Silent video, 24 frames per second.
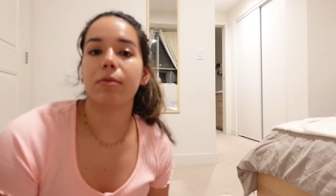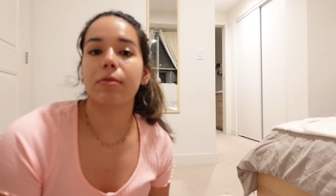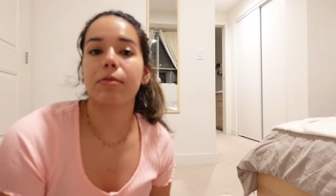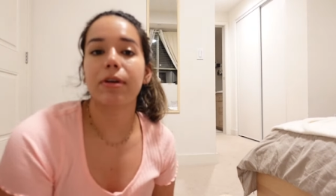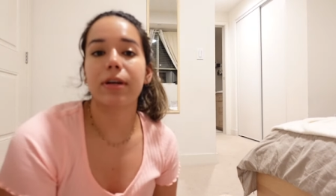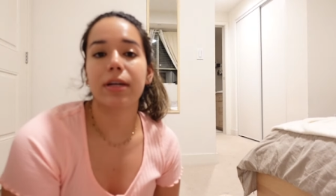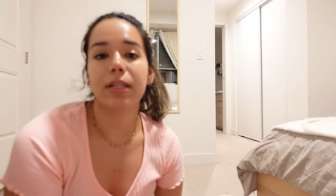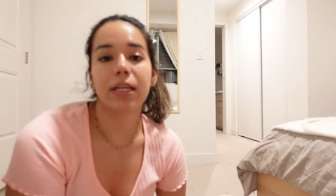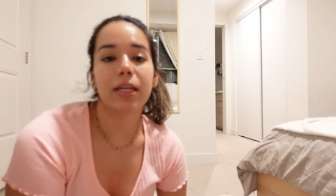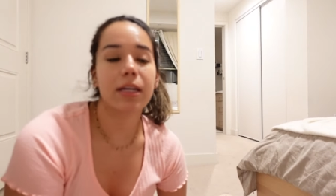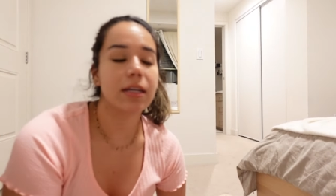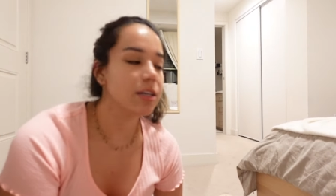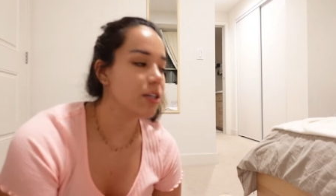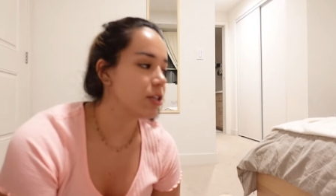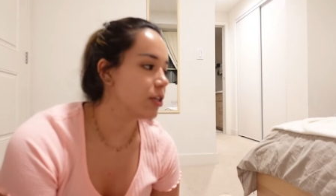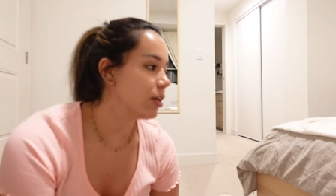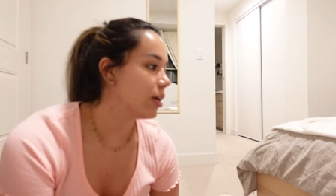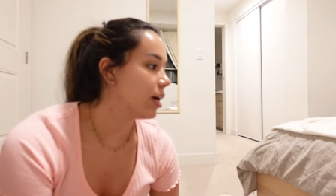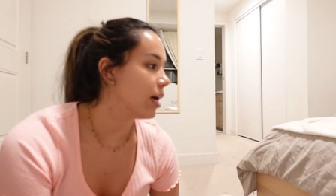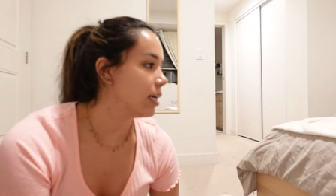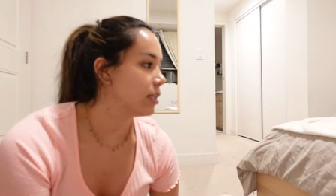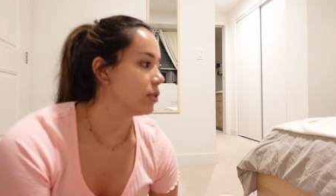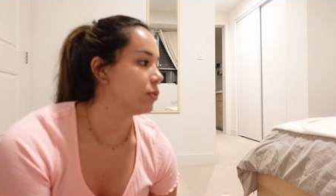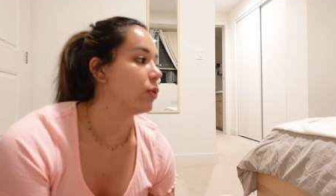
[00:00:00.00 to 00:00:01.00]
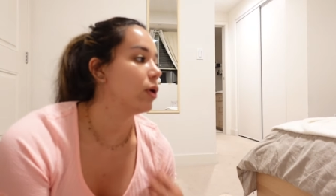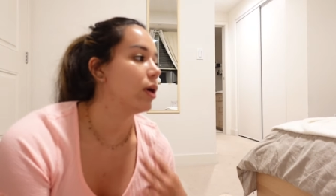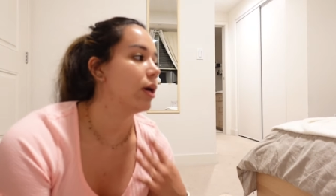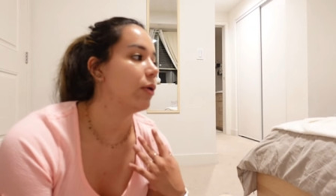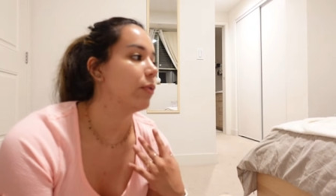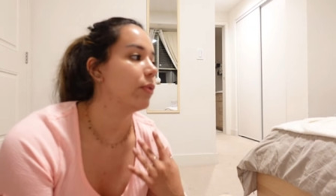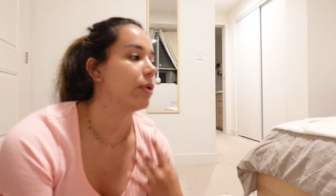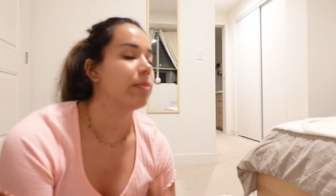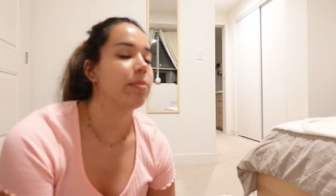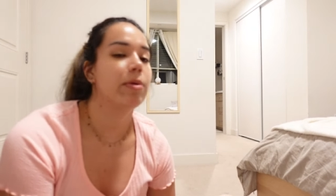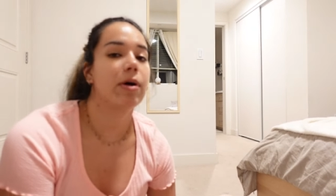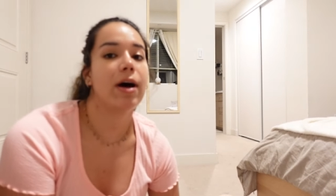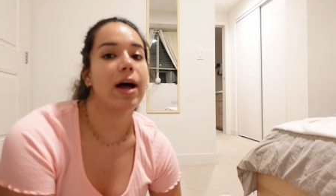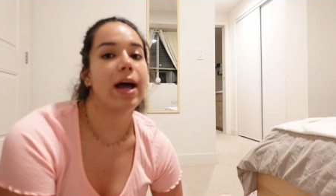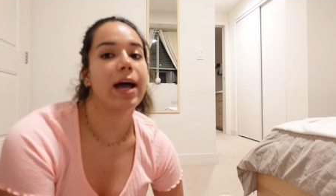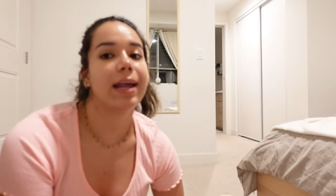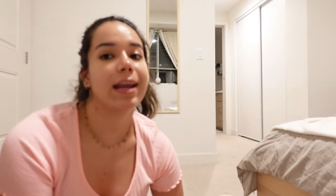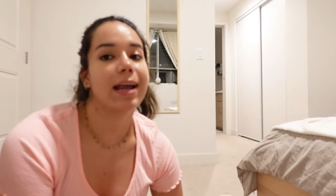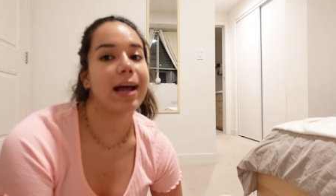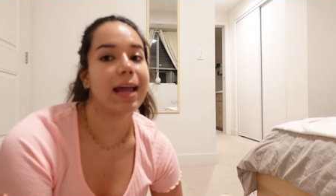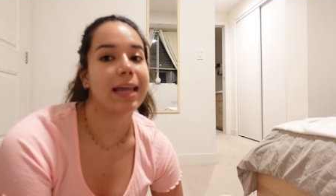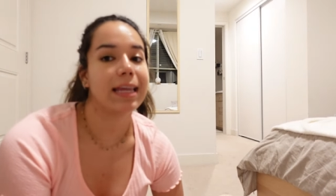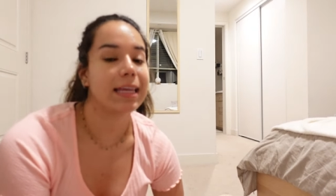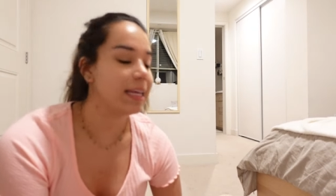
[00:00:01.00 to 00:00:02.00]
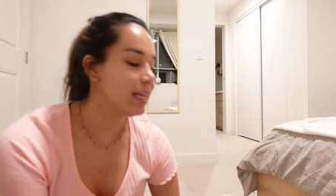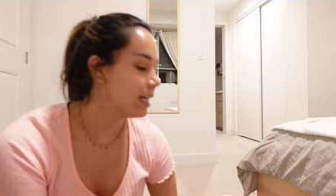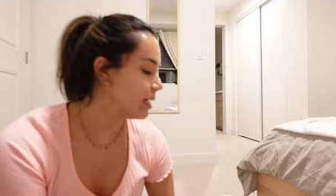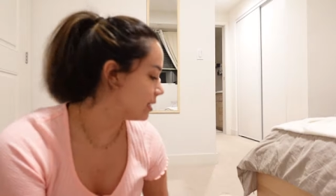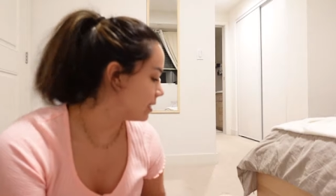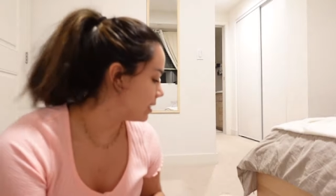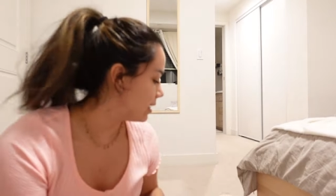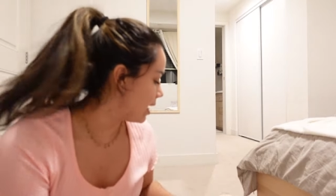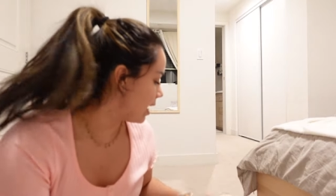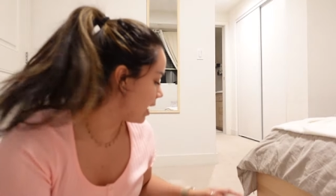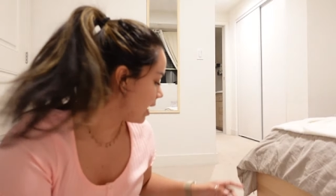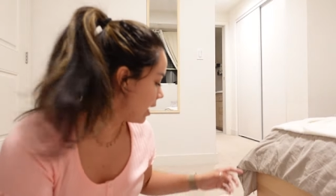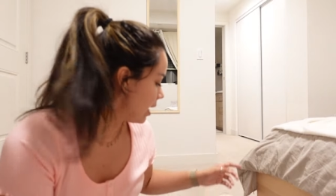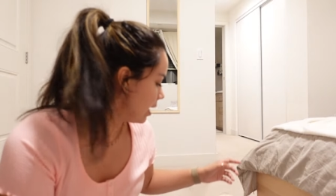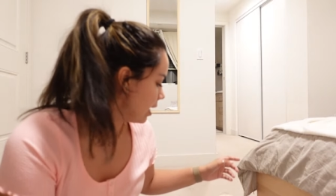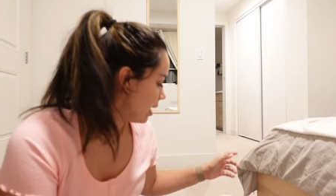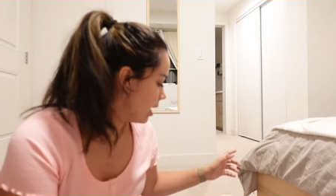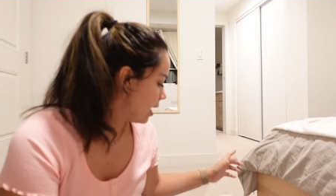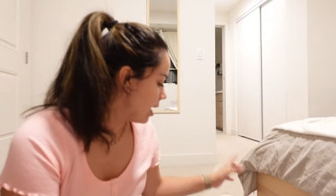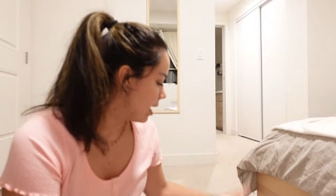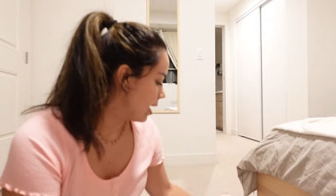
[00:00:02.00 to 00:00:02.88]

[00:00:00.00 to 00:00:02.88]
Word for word: I'm quickly gonna show you guys what we bought at IKEA today.